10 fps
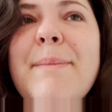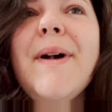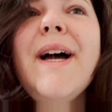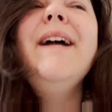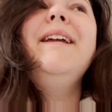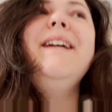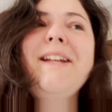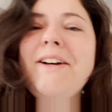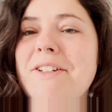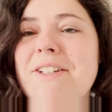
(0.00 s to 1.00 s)
I
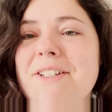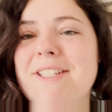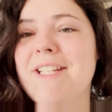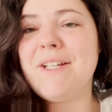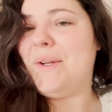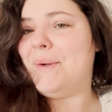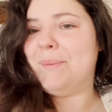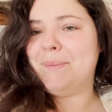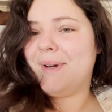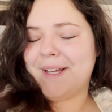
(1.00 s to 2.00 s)
cannot continue.
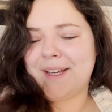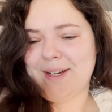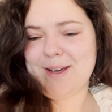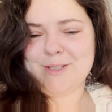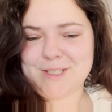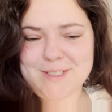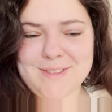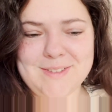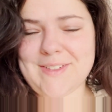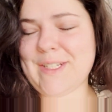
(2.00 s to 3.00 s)
I cannot
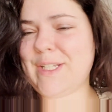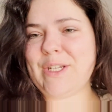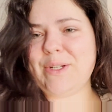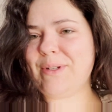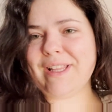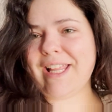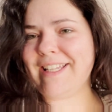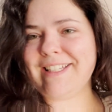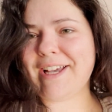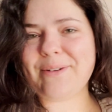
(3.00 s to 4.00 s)
continue to
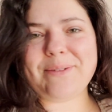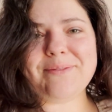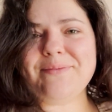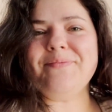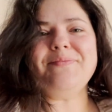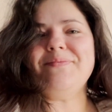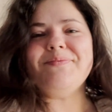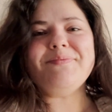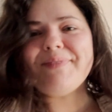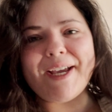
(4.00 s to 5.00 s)
lie down
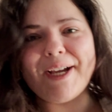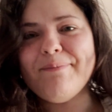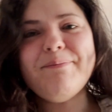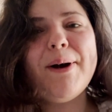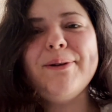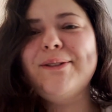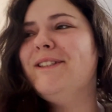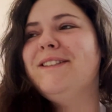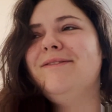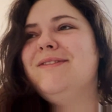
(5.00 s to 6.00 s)
and compose.
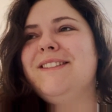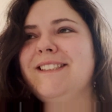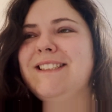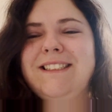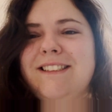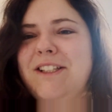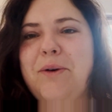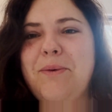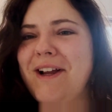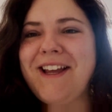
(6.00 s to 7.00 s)
Not
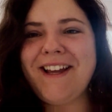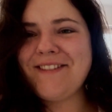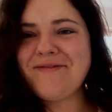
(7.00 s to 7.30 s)
working.